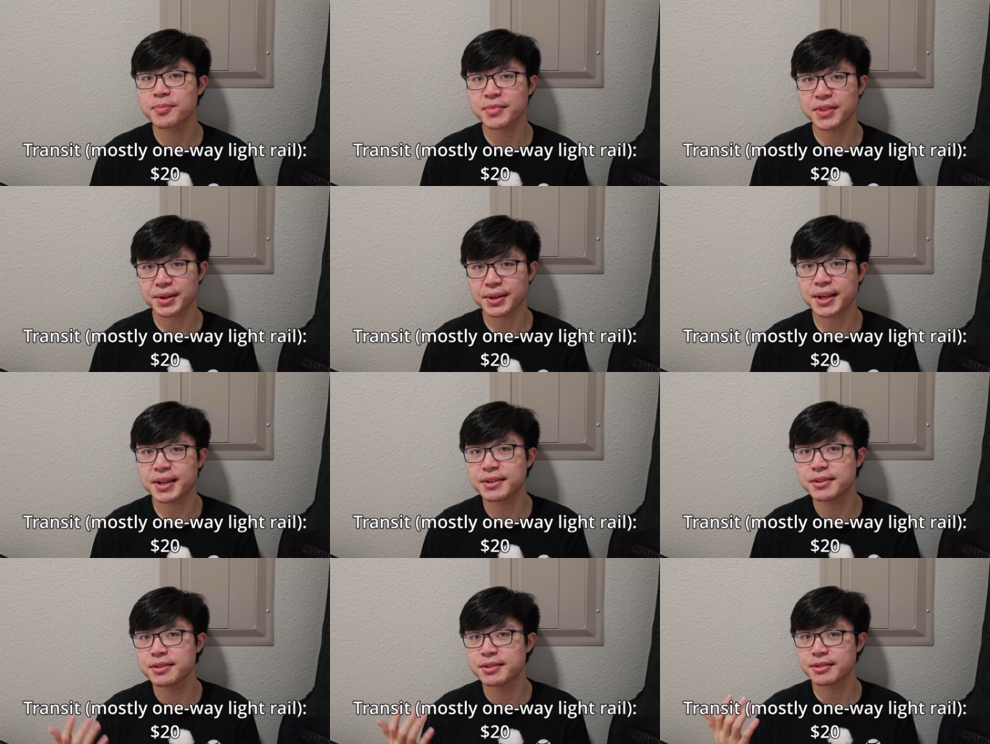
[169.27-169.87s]

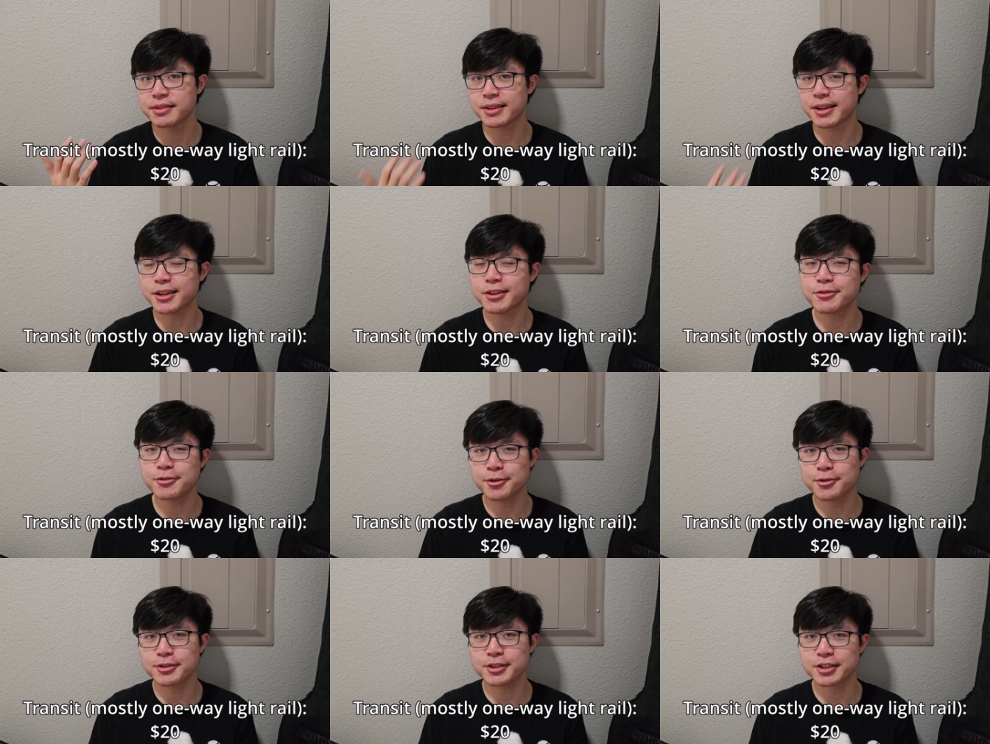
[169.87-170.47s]
Again, I
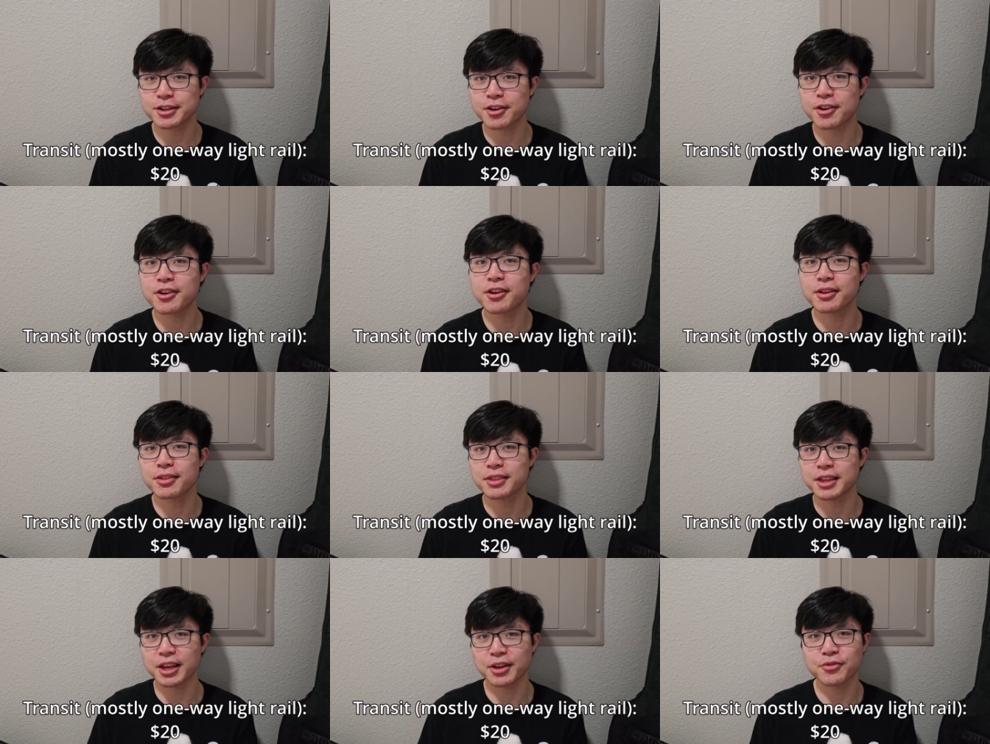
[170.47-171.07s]
don't own a car,
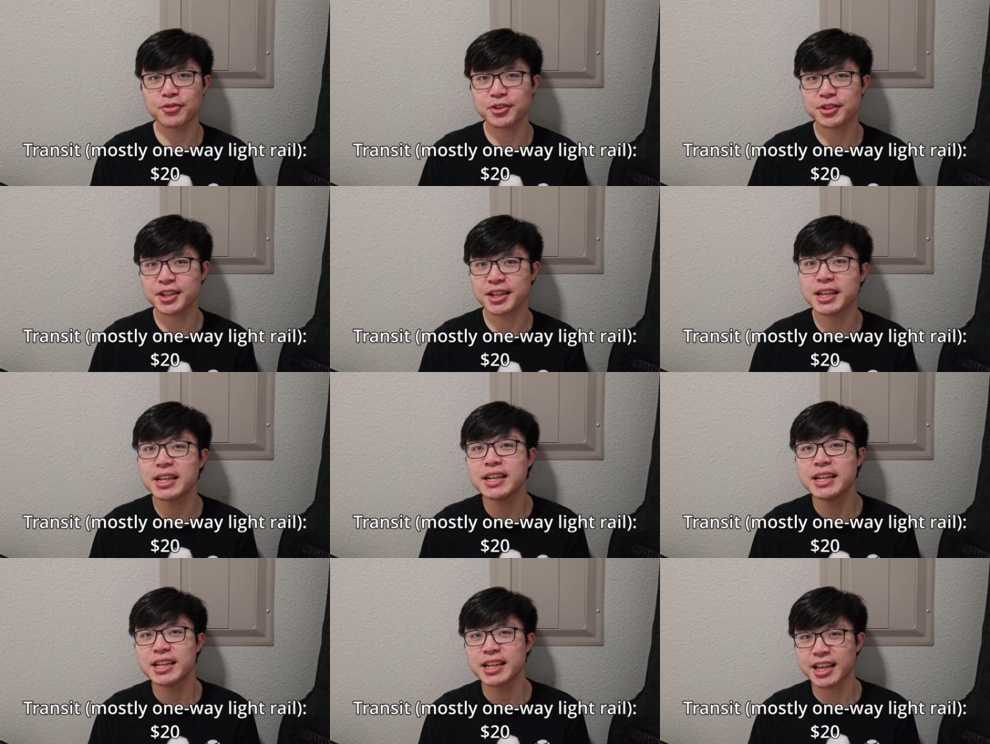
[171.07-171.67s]

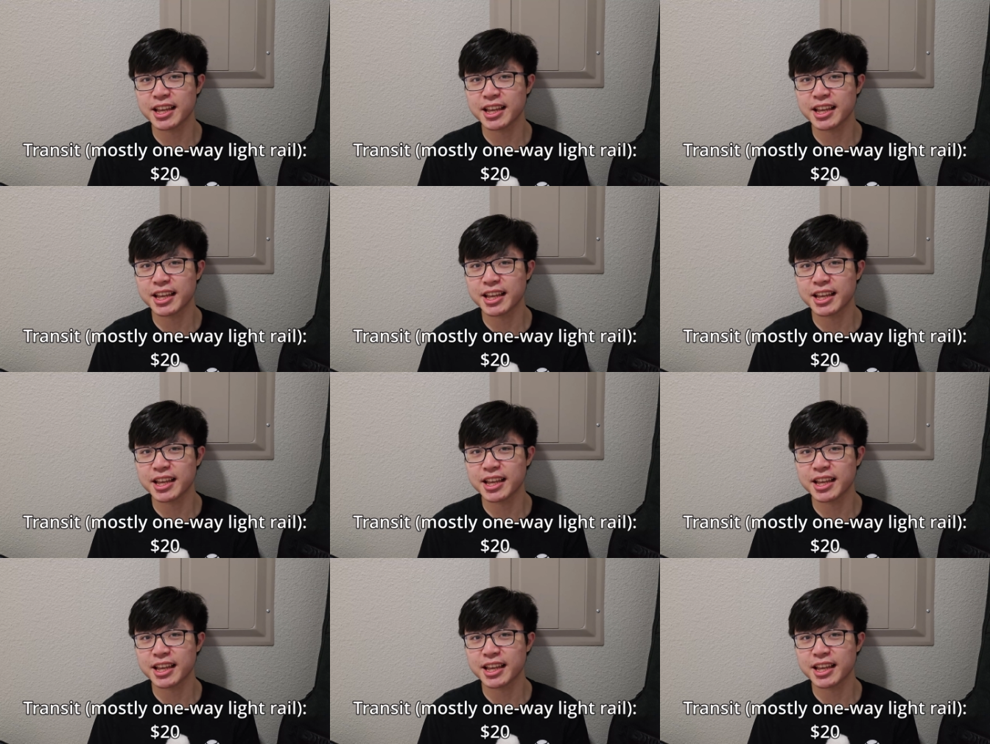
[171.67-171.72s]
thankfully.